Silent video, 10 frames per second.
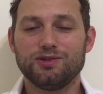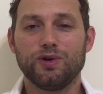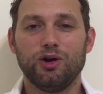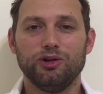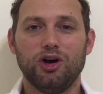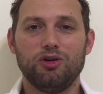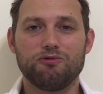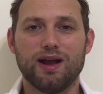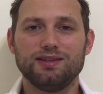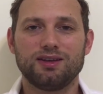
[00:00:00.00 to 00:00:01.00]
as we all know,
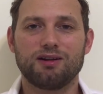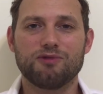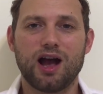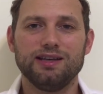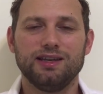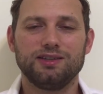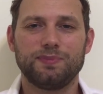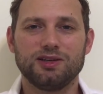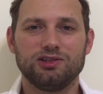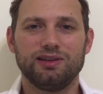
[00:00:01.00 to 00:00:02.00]
rents are rising,
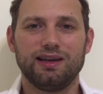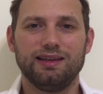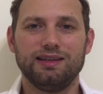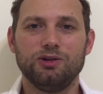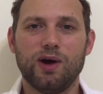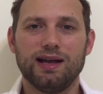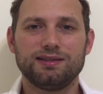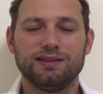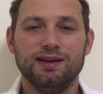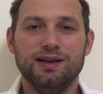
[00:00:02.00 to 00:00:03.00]
especially in the
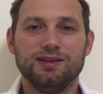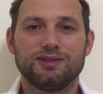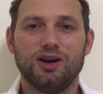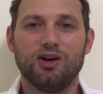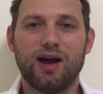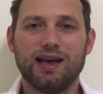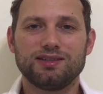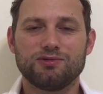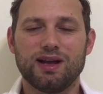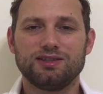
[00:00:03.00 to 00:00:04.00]
US. So
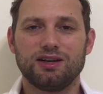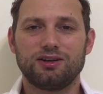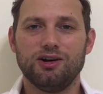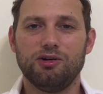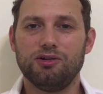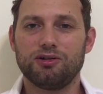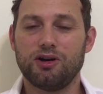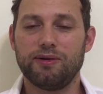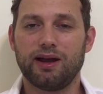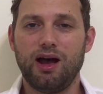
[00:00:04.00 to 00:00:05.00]
as the rents are
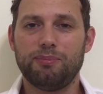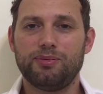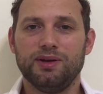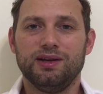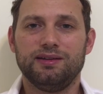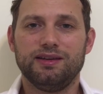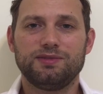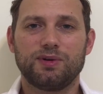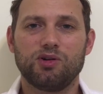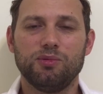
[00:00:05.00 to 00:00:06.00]
going up,
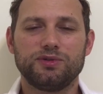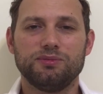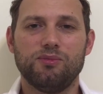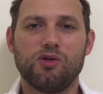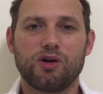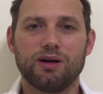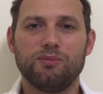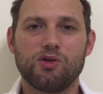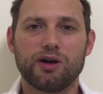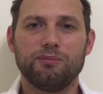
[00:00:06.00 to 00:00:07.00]
this becomes more
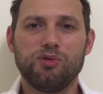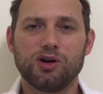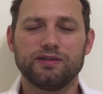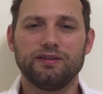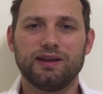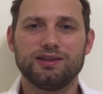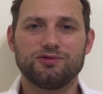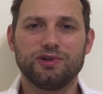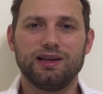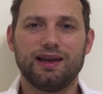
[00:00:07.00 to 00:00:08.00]
and more important and
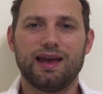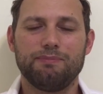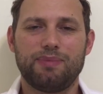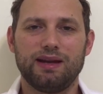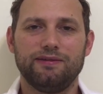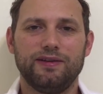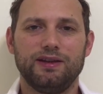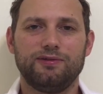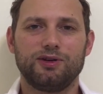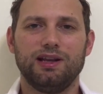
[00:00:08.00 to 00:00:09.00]
is really a
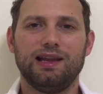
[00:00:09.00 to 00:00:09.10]
benefit for the